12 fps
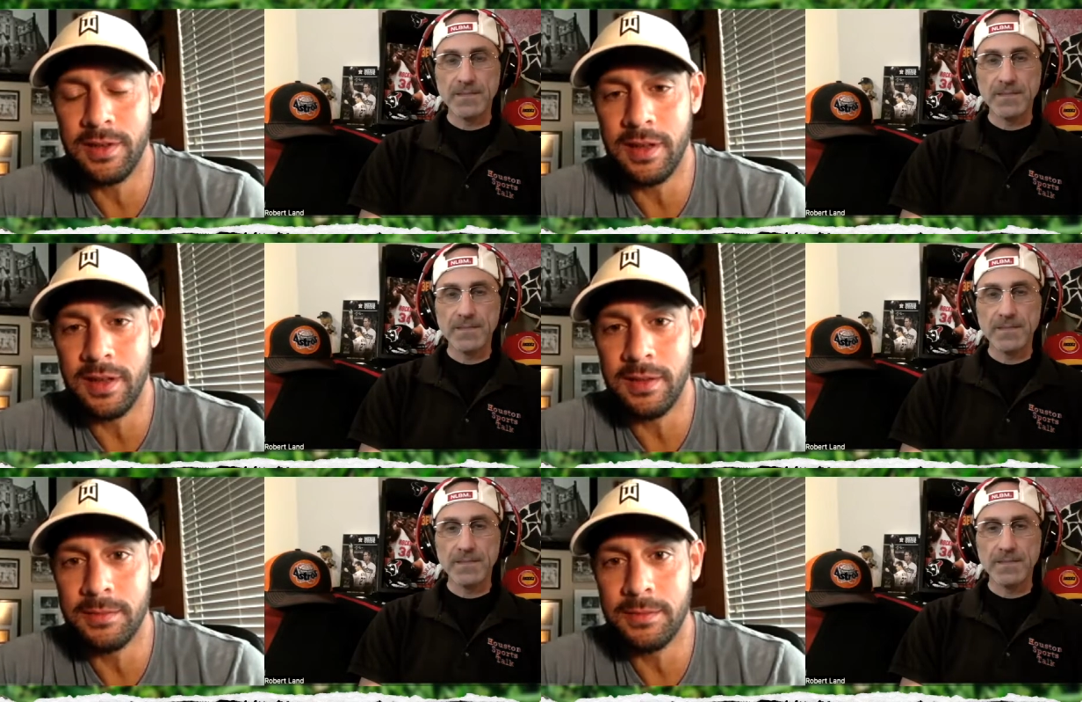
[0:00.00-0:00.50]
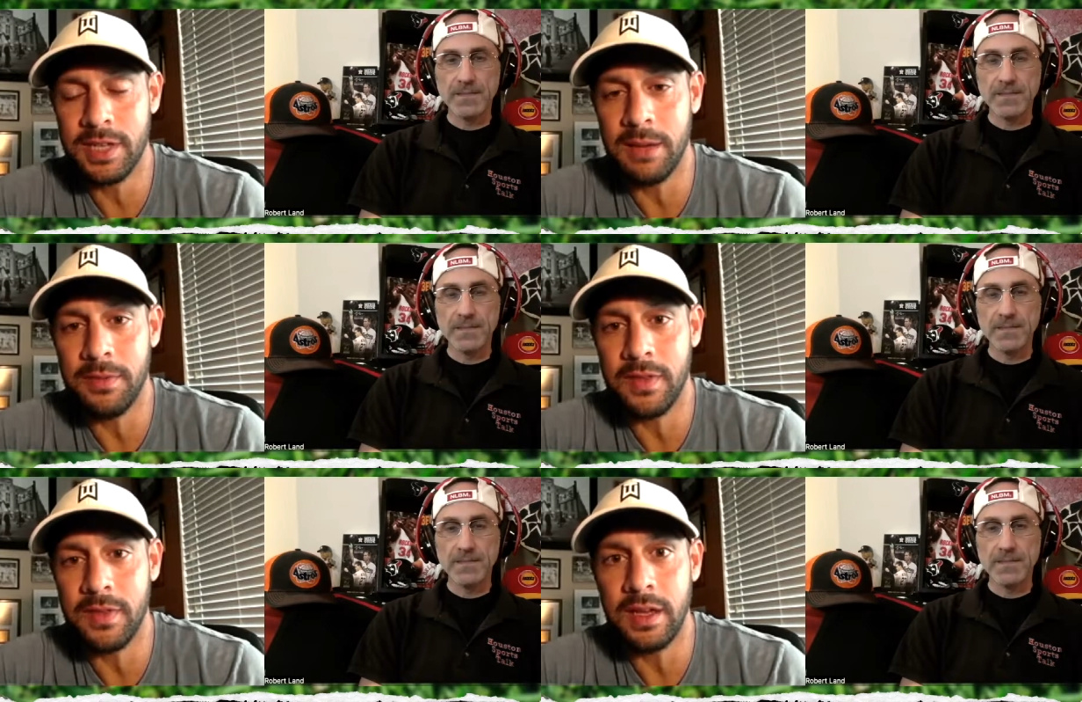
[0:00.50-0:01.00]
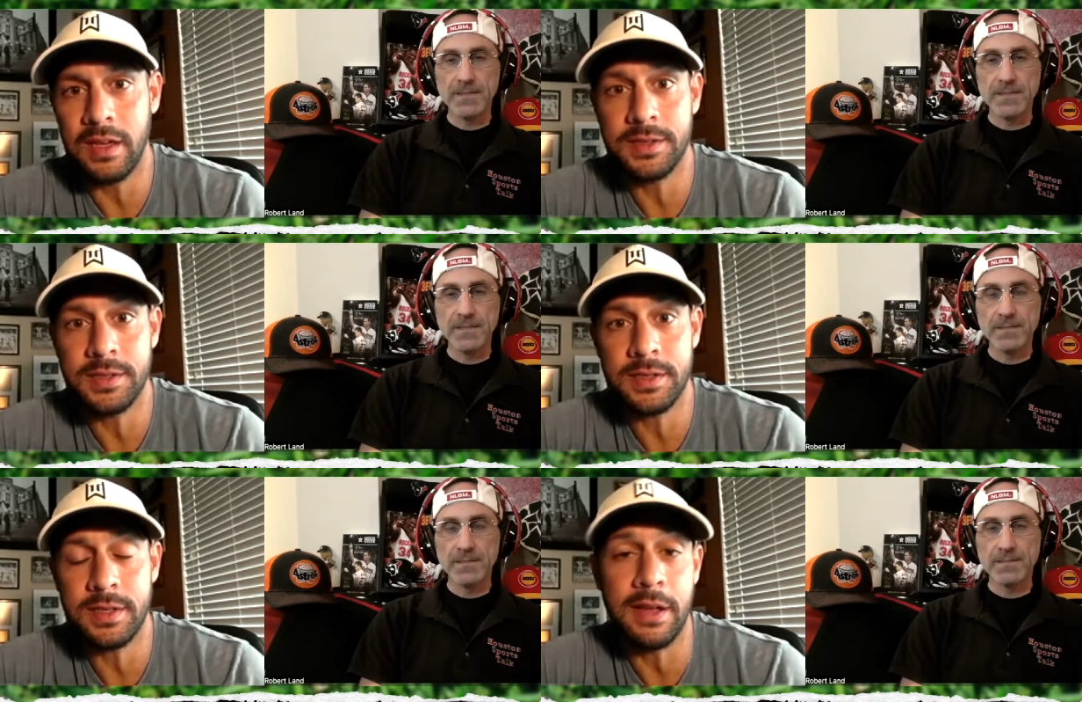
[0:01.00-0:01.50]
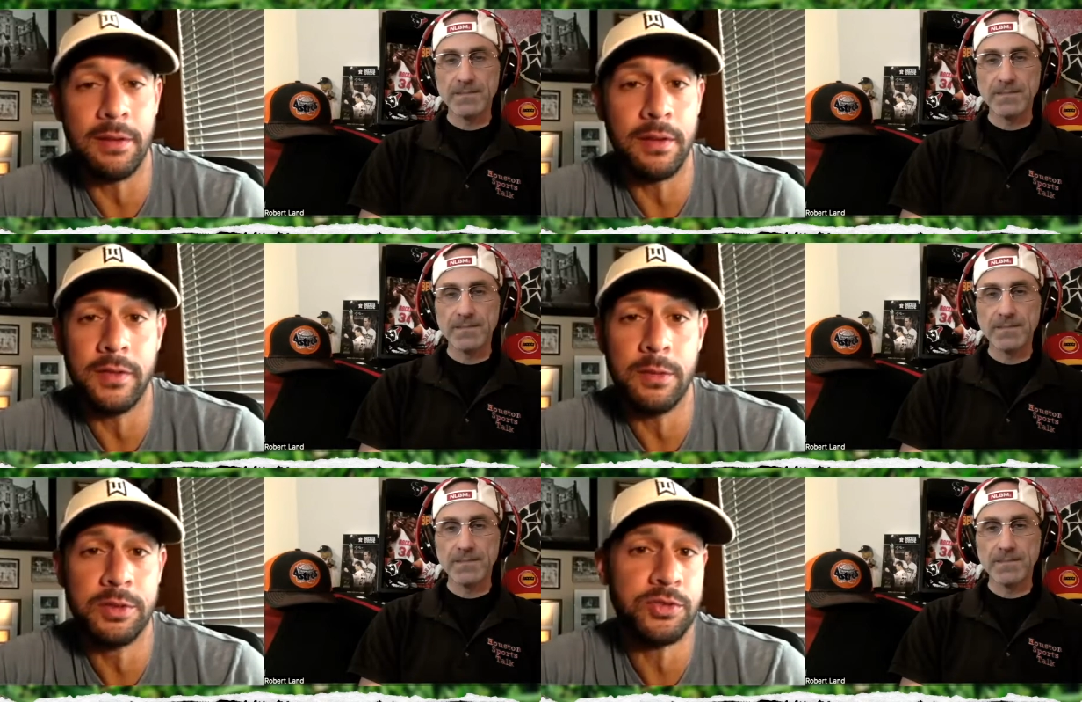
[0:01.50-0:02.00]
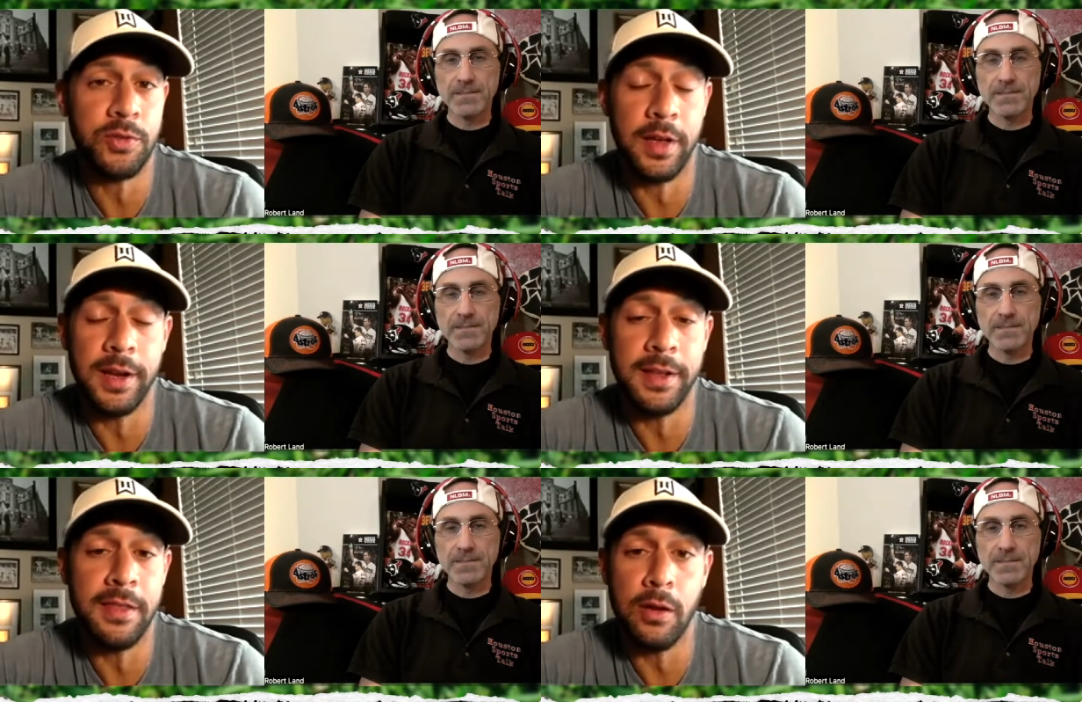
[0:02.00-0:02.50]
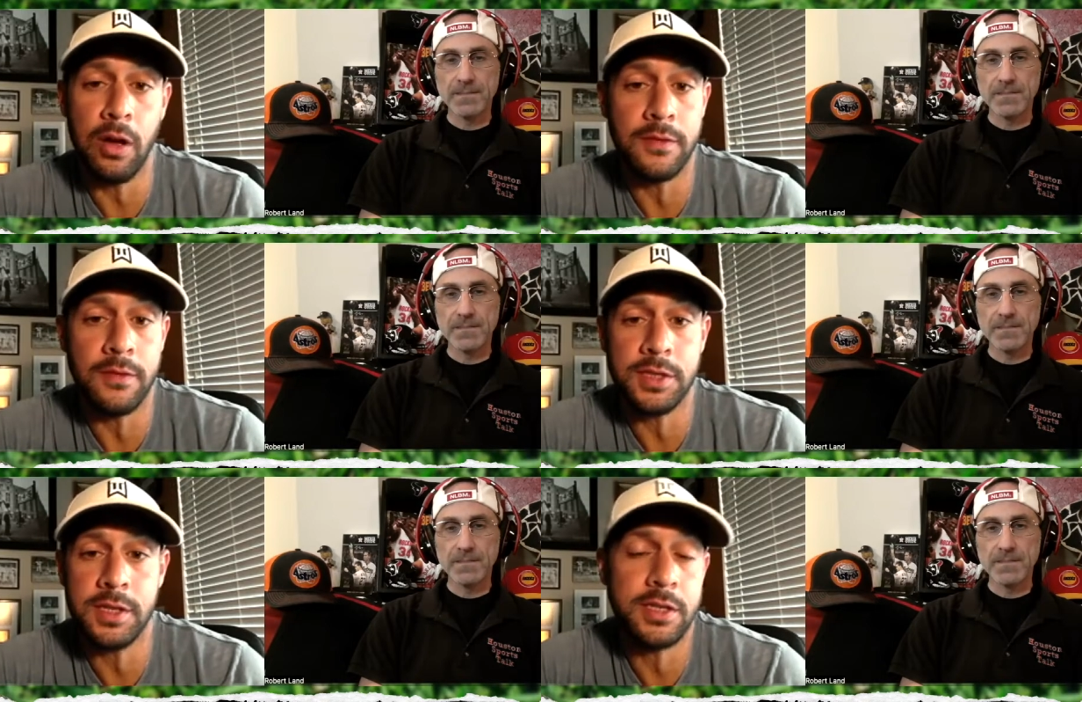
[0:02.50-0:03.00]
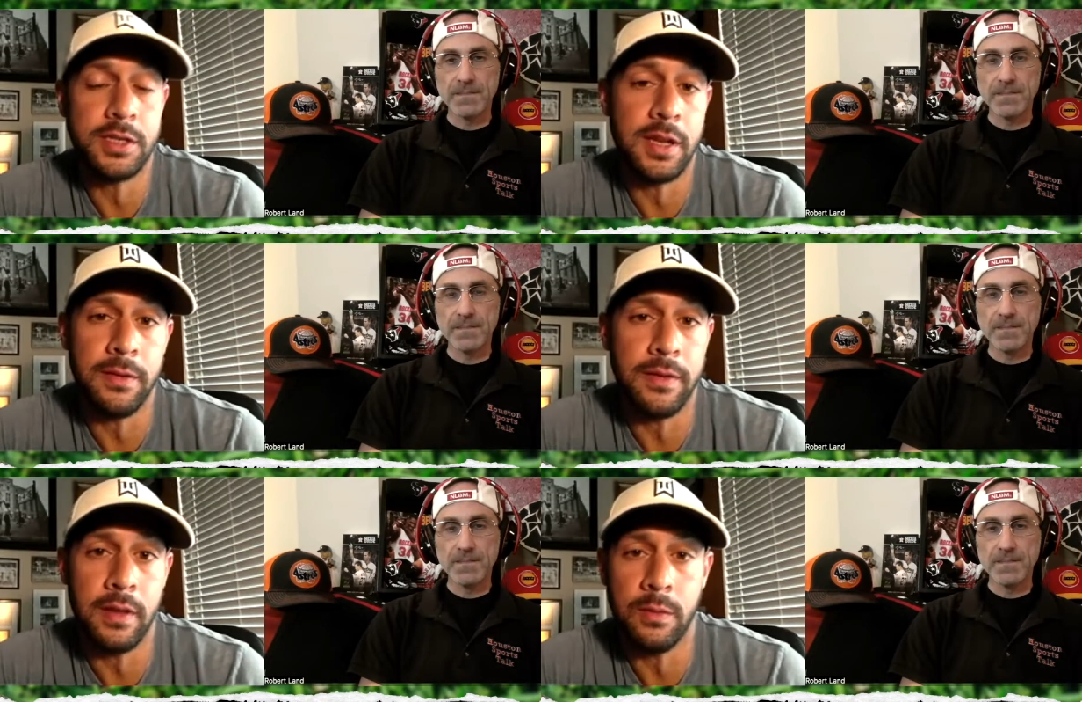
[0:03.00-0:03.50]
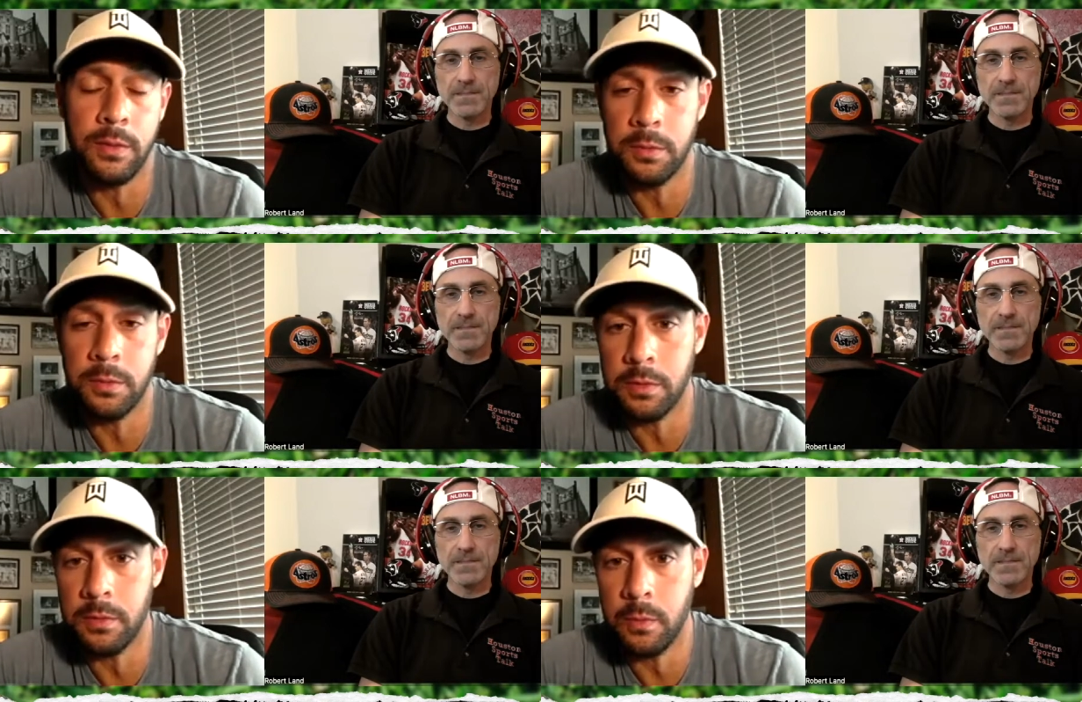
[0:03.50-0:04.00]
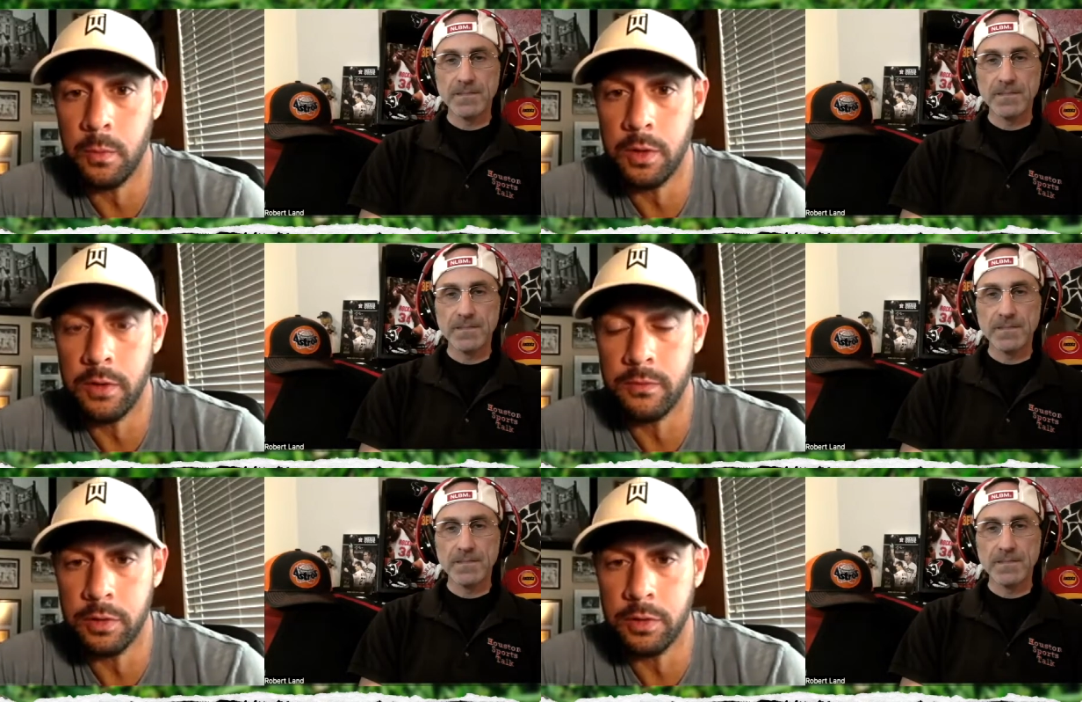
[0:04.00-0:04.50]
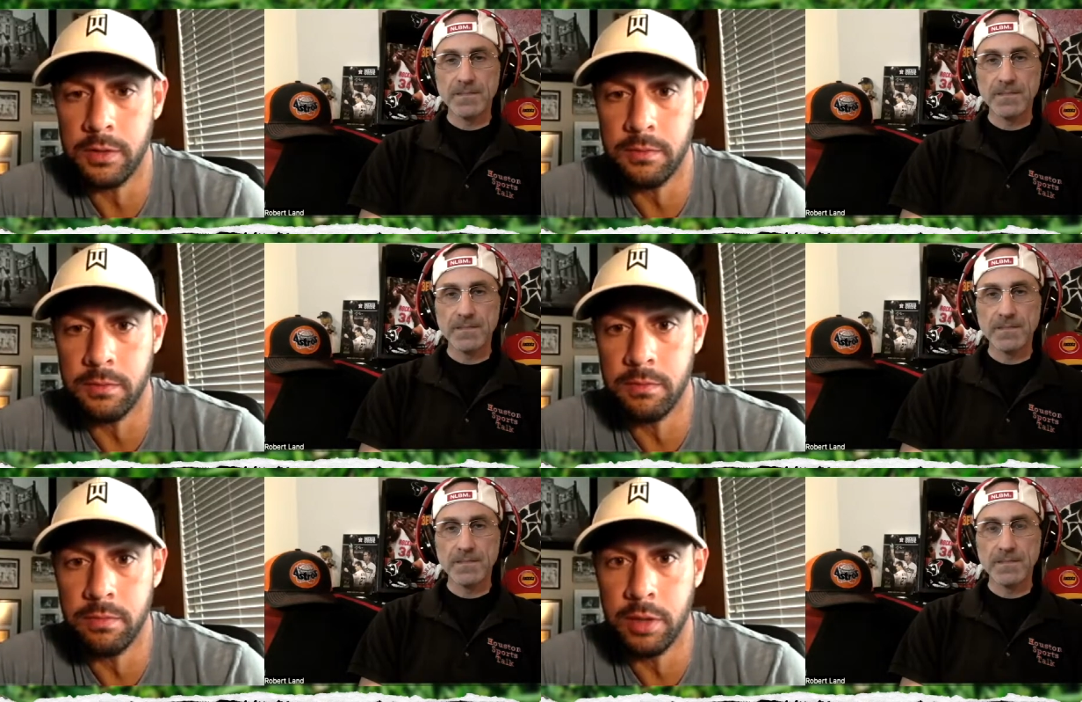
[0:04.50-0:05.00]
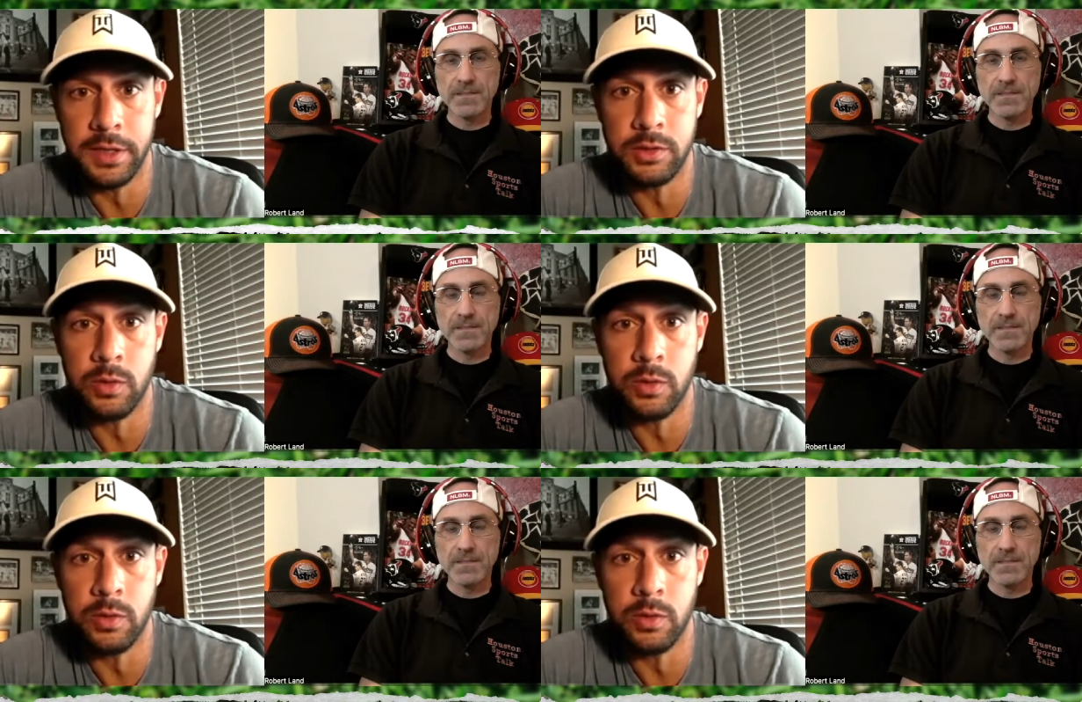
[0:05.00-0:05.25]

Speaker 1: uh, type things. Now, if he was traded in the offseason, I don't think we were, would have really blinked